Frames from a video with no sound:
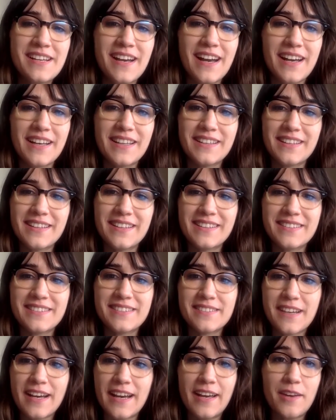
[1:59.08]

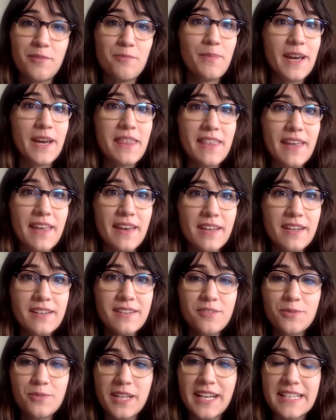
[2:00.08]
And by
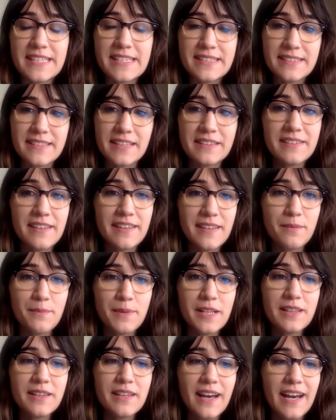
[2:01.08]
then, when I sent the
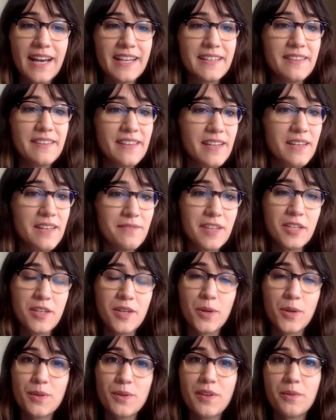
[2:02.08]
email, I didn't even
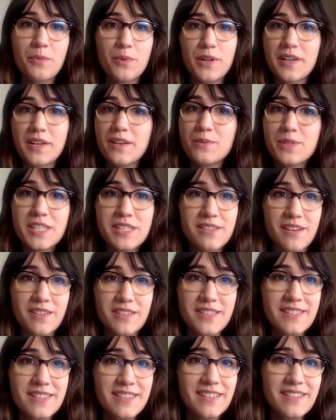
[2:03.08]
they were in
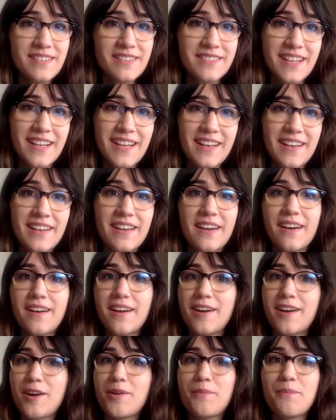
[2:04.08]
Wisconsin.
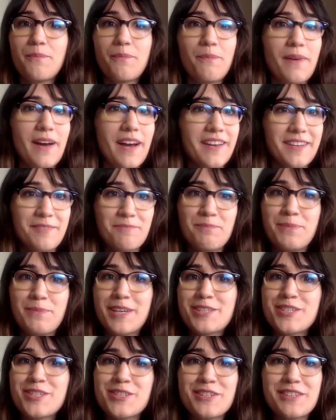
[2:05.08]
I
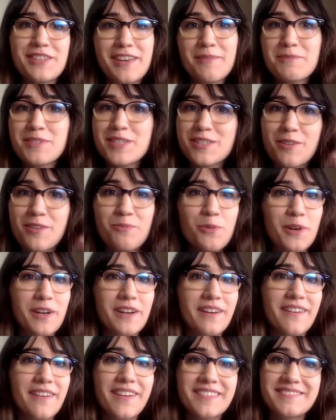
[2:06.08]
pictured them
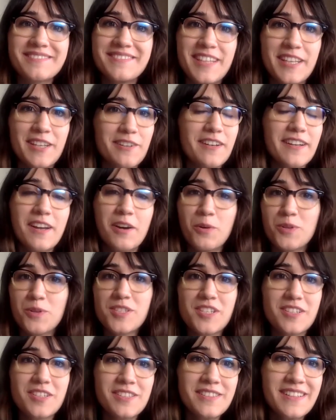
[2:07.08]
somewhere near an
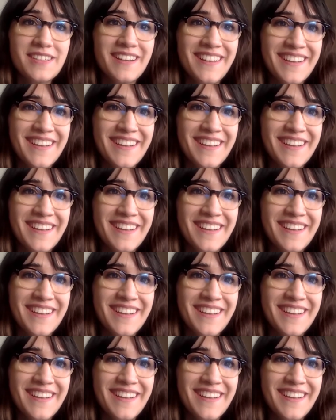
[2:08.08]
ocean.